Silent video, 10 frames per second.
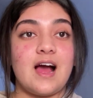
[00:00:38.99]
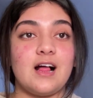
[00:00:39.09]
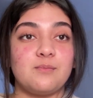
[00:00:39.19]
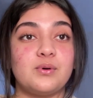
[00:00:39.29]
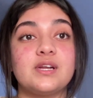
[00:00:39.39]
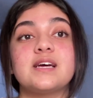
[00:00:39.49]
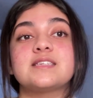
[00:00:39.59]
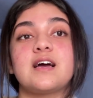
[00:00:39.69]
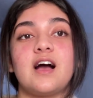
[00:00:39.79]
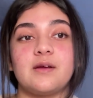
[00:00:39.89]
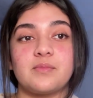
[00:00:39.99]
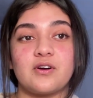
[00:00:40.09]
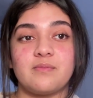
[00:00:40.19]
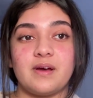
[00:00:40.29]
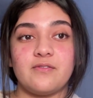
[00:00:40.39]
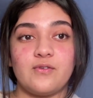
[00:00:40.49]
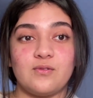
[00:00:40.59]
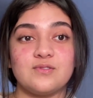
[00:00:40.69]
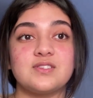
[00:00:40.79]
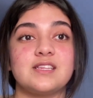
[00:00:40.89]
put a timer on my phone so
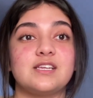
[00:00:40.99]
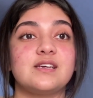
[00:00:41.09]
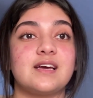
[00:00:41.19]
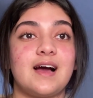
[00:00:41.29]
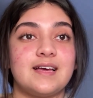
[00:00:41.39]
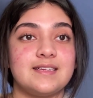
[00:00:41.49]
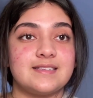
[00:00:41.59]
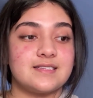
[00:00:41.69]
that you guys